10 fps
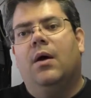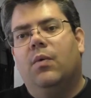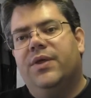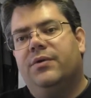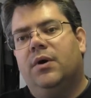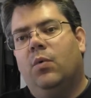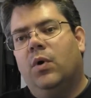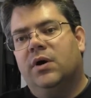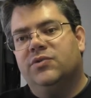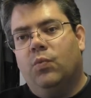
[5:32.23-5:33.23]
whether it
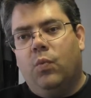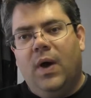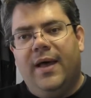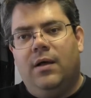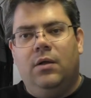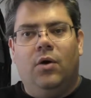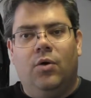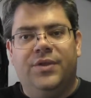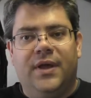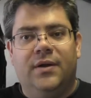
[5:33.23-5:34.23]
works well
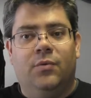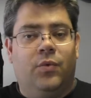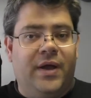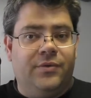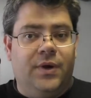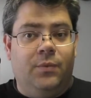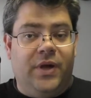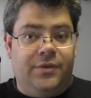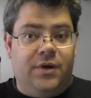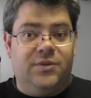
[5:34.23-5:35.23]
or that it, whether
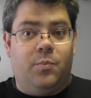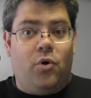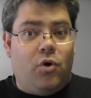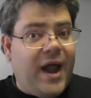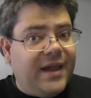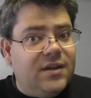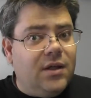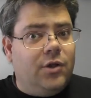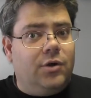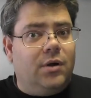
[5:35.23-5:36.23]
whether it's
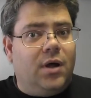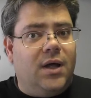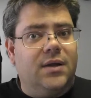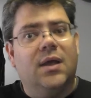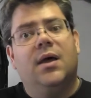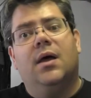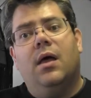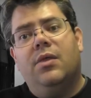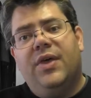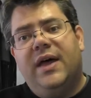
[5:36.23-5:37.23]
practical or not
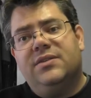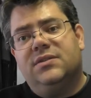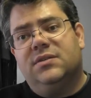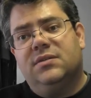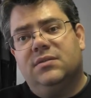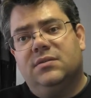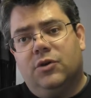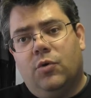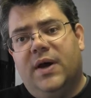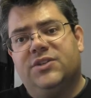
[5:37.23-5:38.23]
that's the
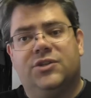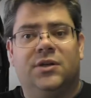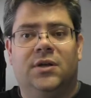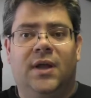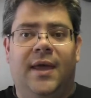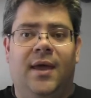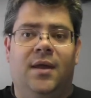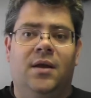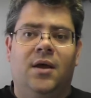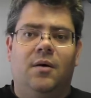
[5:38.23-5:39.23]
question.
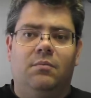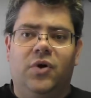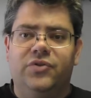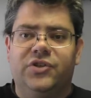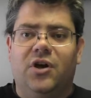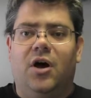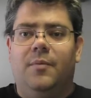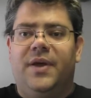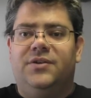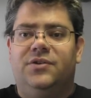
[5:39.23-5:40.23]
And most
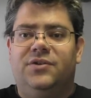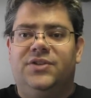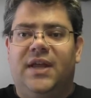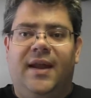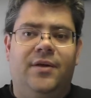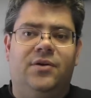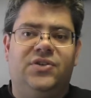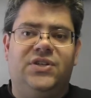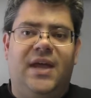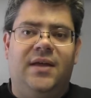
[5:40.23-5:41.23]
commenters that
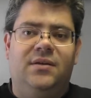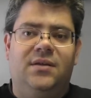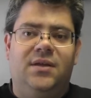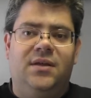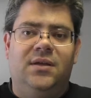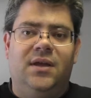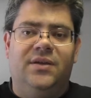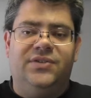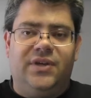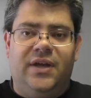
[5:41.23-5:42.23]
understand the uh,
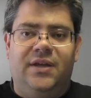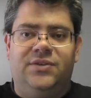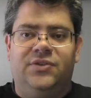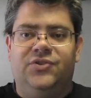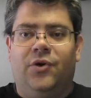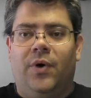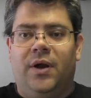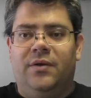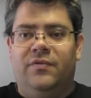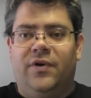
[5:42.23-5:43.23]
science and so
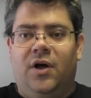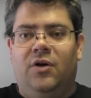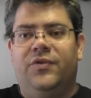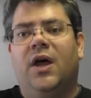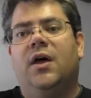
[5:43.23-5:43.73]
on involved